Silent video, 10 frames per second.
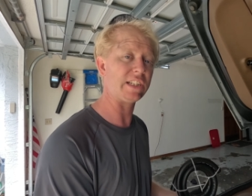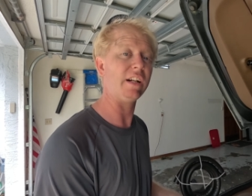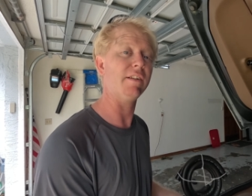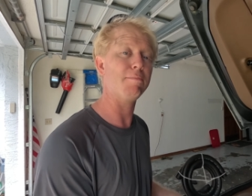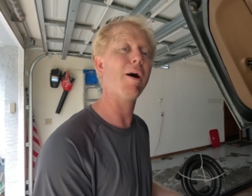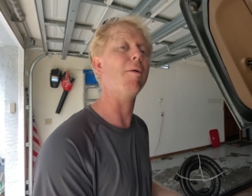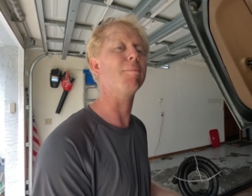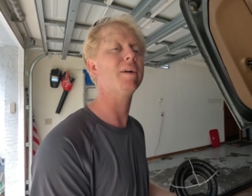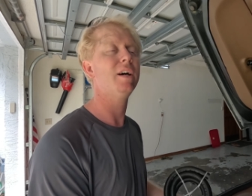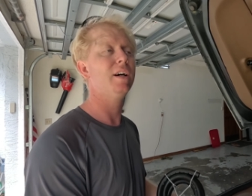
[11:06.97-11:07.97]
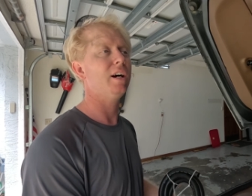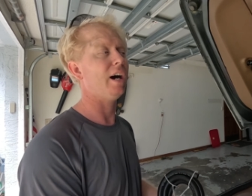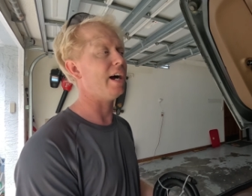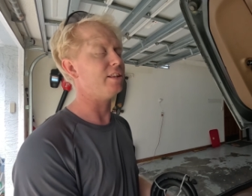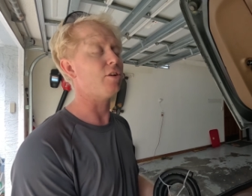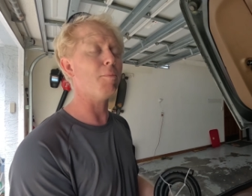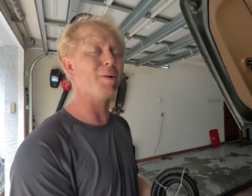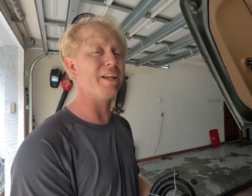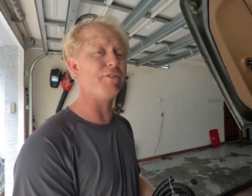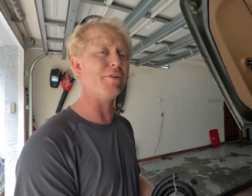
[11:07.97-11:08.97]
style of pump, I don't
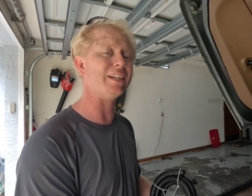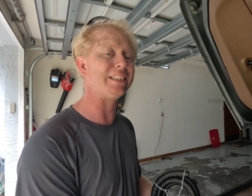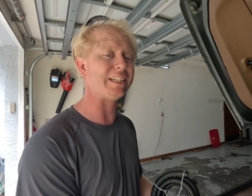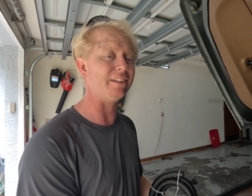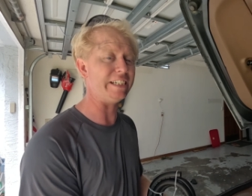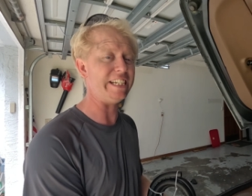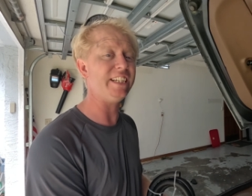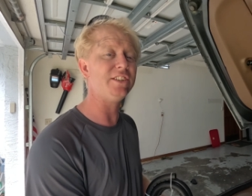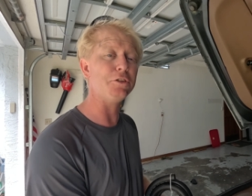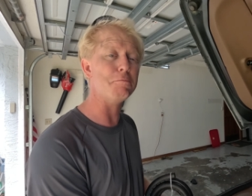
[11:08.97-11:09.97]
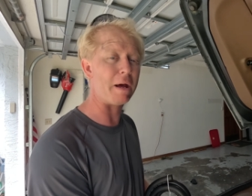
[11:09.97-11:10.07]
believe you necessarily need to.